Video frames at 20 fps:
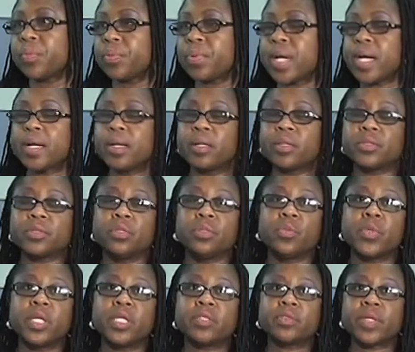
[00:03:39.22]
products, or you
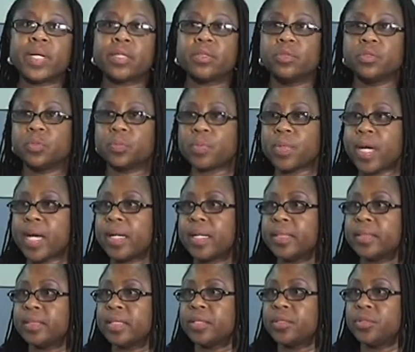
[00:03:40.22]
want to try to use
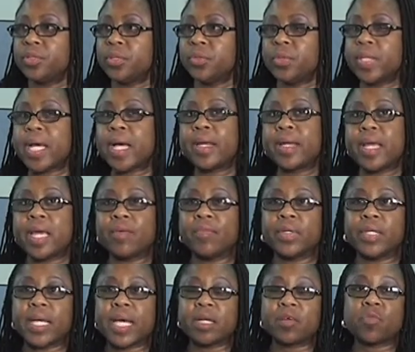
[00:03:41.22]
products that do not have a
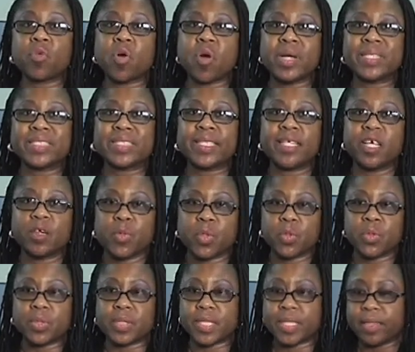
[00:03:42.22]
lot of harsh
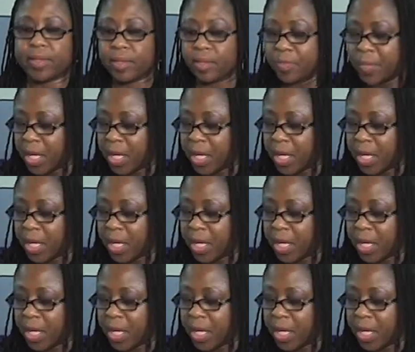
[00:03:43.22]
chemicals in them.